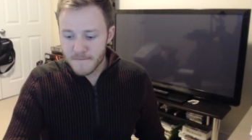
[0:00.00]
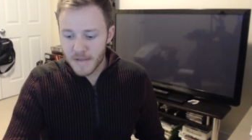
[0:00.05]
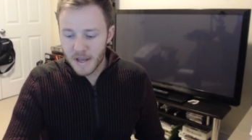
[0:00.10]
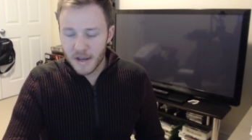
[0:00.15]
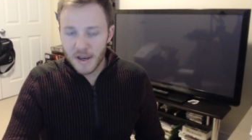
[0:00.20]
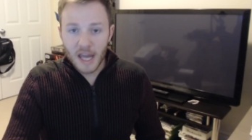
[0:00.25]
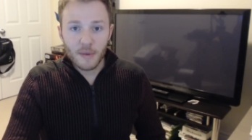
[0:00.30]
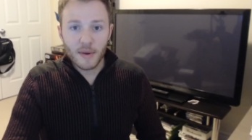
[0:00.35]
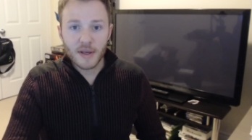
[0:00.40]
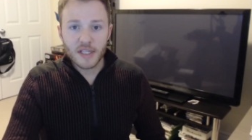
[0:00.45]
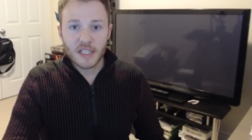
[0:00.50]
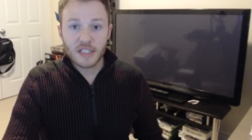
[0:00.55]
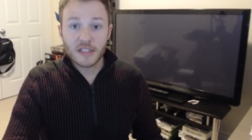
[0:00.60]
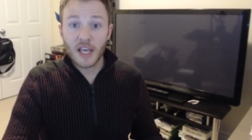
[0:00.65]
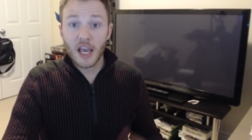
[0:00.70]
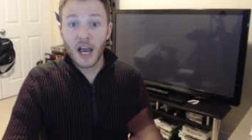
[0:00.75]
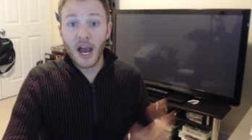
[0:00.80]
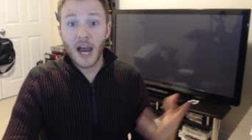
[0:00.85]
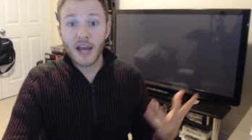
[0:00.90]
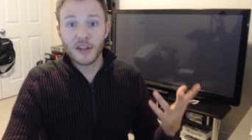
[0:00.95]
Anyways, and
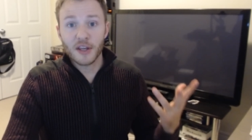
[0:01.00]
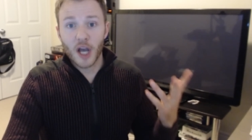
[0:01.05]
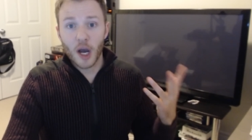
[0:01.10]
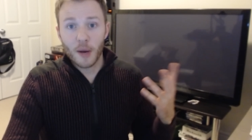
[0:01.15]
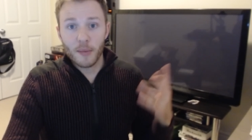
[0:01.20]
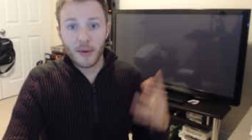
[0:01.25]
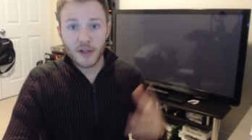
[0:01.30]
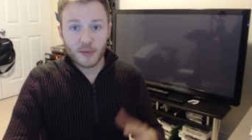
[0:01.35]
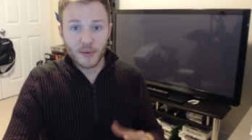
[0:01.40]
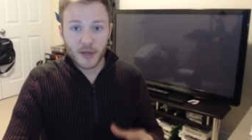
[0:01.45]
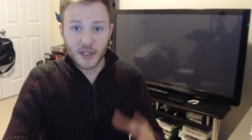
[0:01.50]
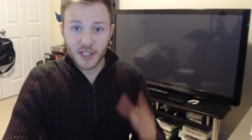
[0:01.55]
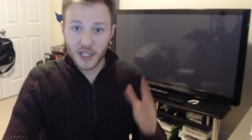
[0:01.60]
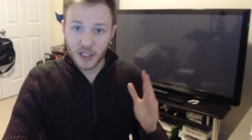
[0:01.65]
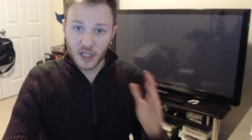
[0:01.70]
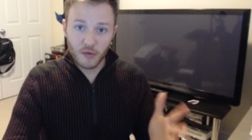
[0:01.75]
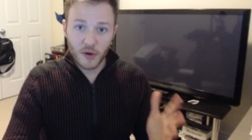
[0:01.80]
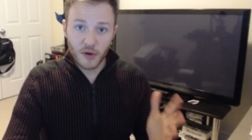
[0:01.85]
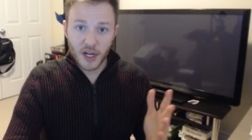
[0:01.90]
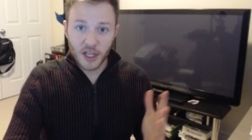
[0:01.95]
say hi in the comments because I
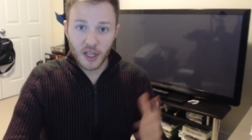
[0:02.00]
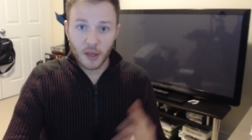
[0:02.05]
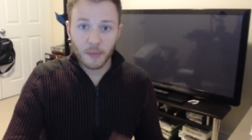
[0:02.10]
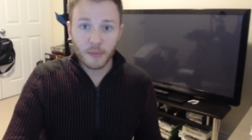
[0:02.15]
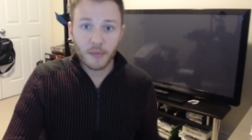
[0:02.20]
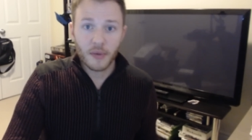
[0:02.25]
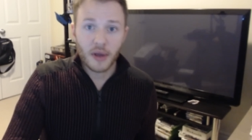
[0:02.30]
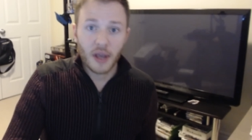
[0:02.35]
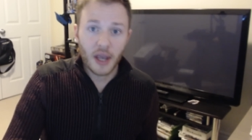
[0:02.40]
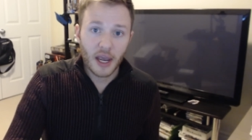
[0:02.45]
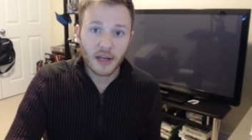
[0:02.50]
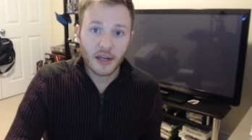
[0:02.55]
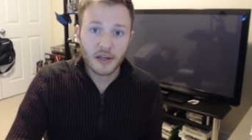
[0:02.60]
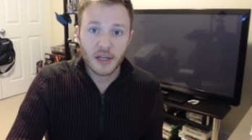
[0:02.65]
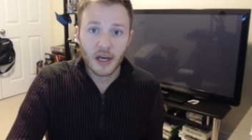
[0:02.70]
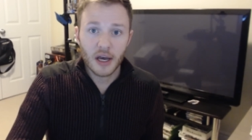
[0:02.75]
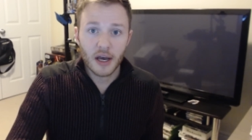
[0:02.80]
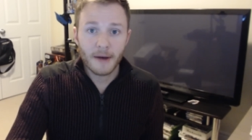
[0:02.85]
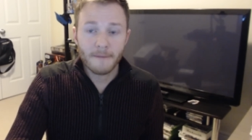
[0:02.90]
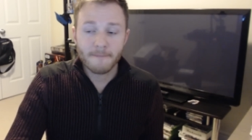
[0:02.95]
love reading them. And
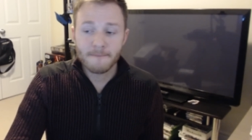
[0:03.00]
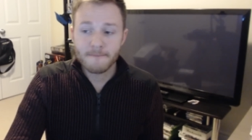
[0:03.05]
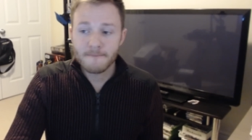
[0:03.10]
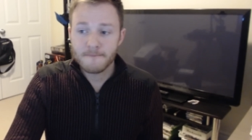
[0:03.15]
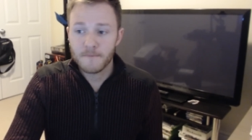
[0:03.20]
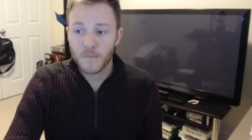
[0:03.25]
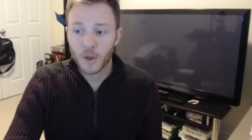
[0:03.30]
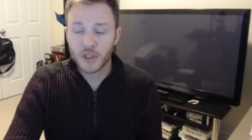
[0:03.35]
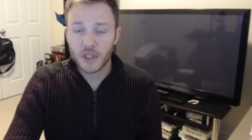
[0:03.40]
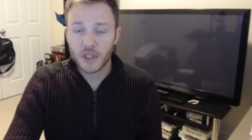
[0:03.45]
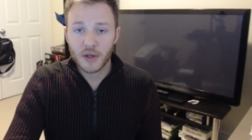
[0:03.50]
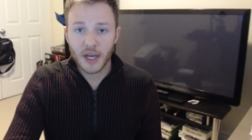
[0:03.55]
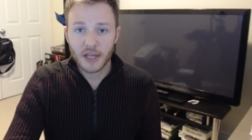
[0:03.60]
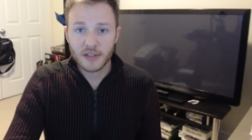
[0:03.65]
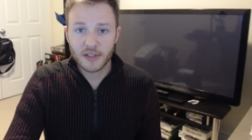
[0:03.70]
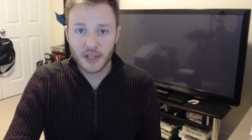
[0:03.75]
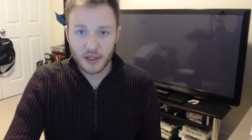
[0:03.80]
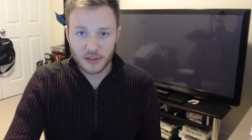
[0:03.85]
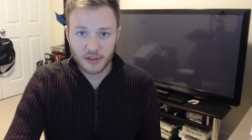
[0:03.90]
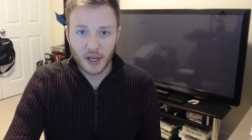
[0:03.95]
uh, I'll see you
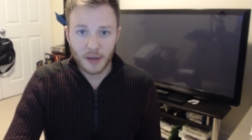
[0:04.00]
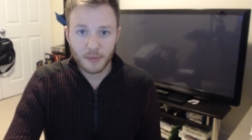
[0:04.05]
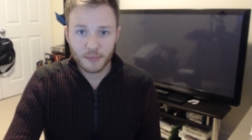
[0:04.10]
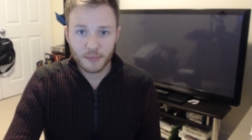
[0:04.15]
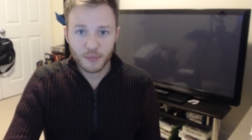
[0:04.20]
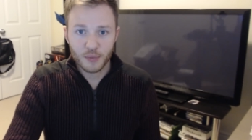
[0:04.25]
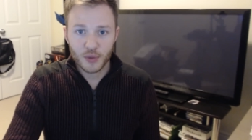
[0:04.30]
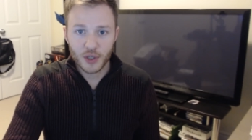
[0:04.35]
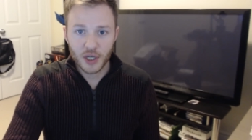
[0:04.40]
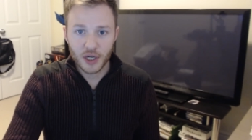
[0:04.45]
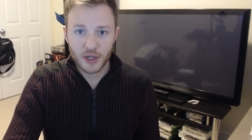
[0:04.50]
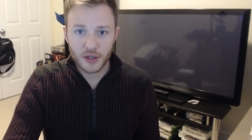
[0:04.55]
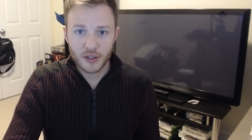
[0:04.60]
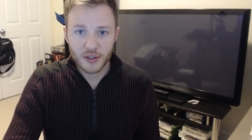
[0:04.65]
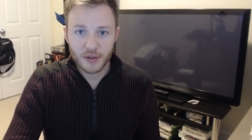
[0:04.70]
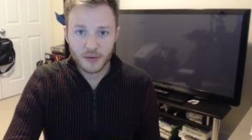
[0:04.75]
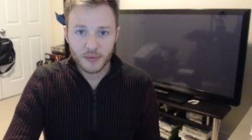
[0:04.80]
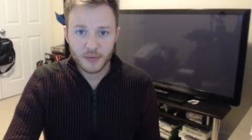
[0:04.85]
guys next time. Cheers.